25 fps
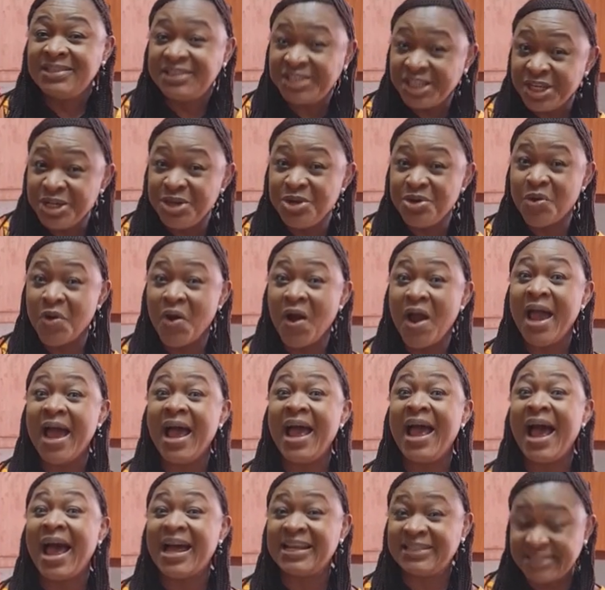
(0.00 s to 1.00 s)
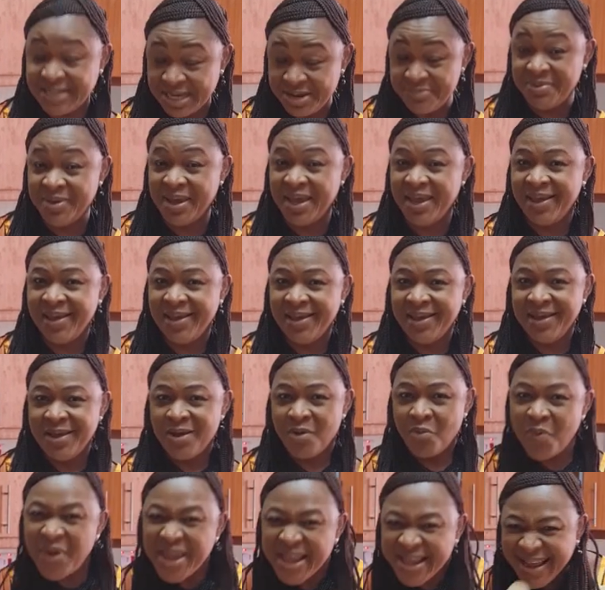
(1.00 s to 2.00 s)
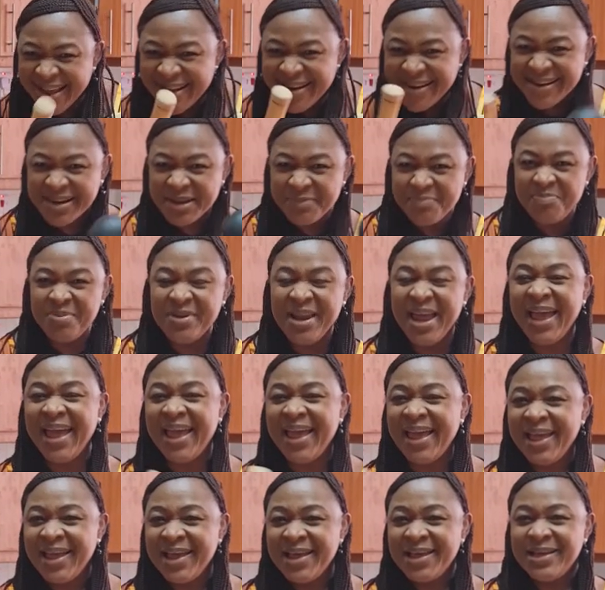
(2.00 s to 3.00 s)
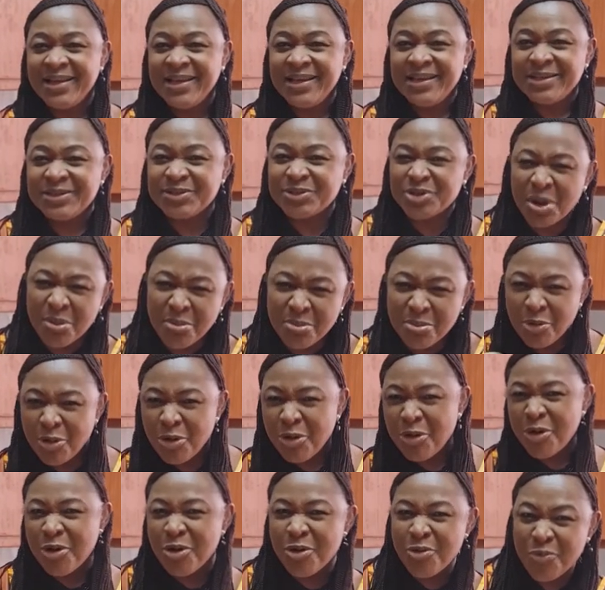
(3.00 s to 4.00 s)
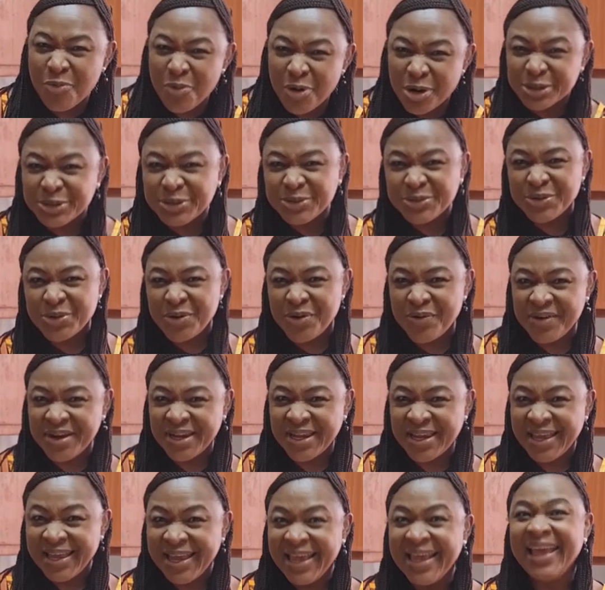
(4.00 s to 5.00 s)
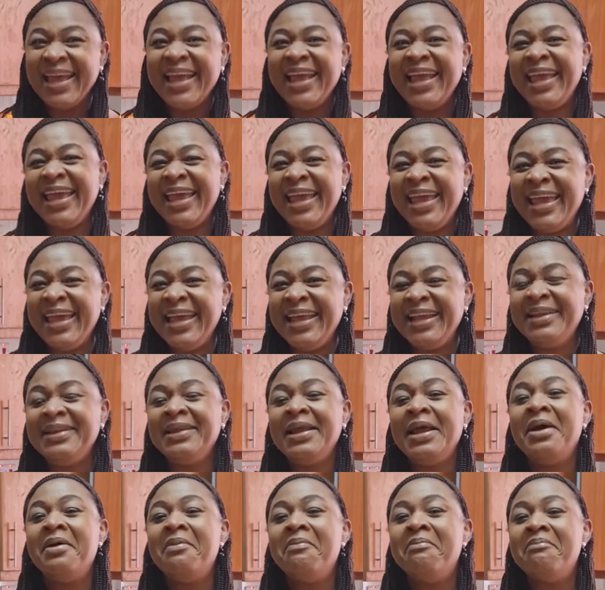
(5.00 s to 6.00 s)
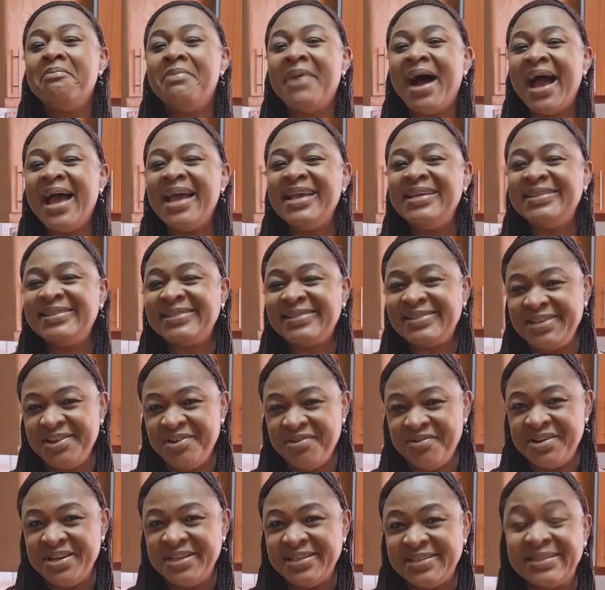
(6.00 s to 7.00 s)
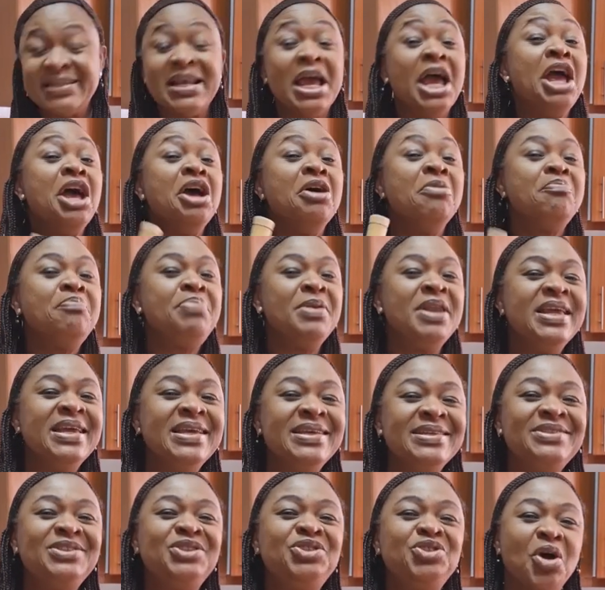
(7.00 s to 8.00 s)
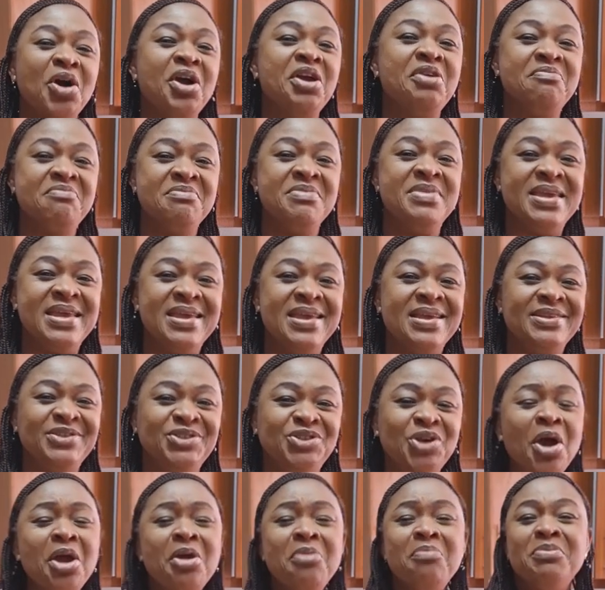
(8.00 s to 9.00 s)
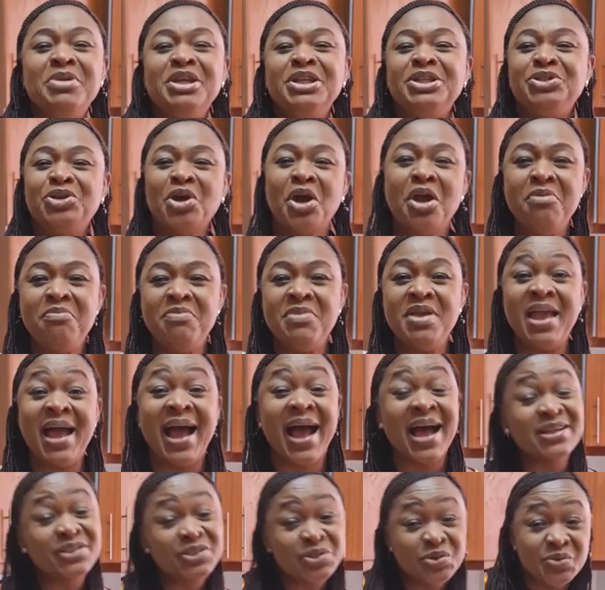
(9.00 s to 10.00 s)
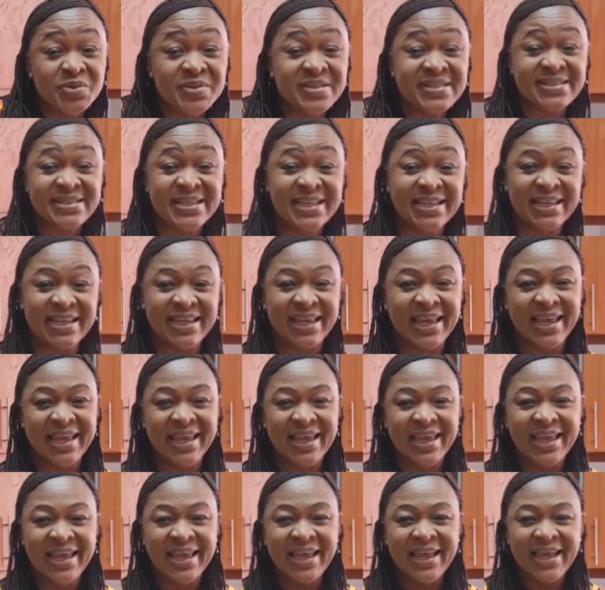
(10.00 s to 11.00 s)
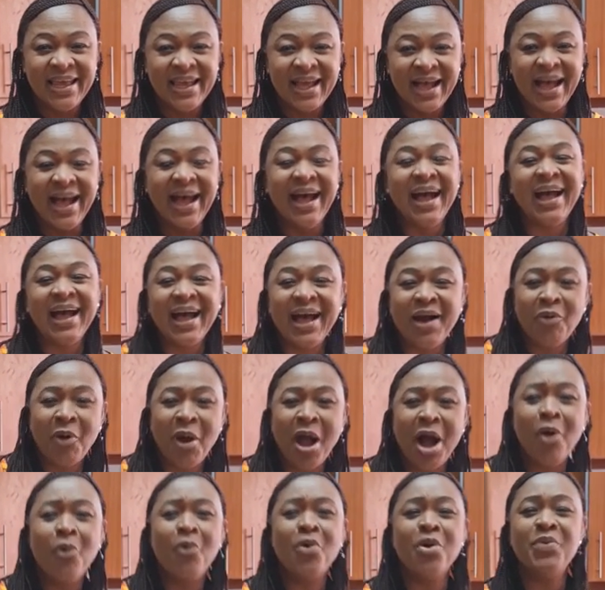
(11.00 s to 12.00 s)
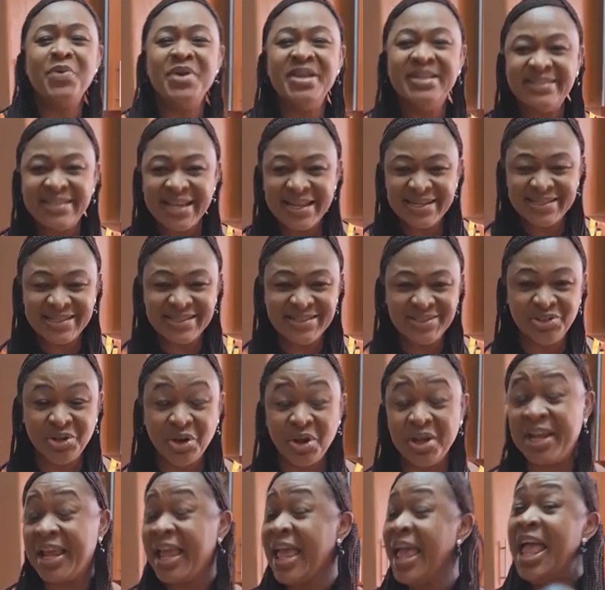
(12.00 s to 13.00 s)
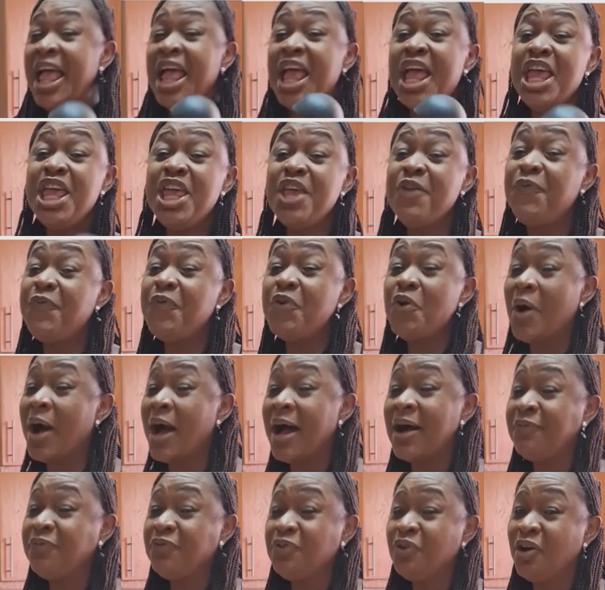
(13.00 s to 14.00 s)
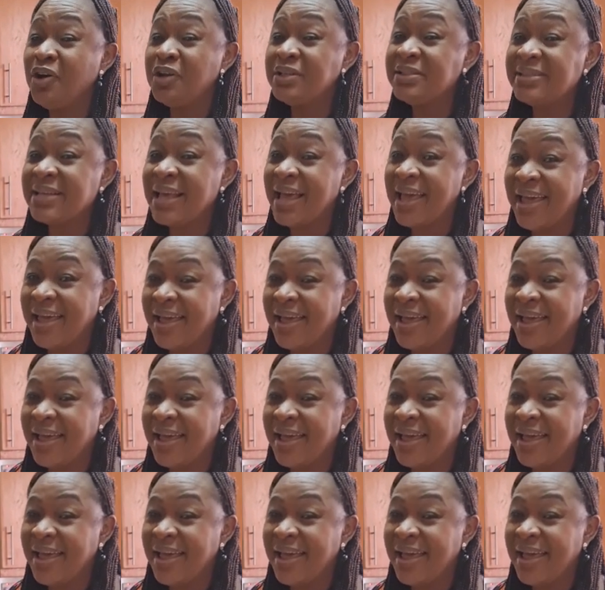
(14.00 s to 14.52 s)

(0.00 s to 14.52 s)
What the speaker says: Chinua Achebe? We can replay some Okonkwo story in my series. Please join me, join me, join me. As you see, how will we take this journey? If you have not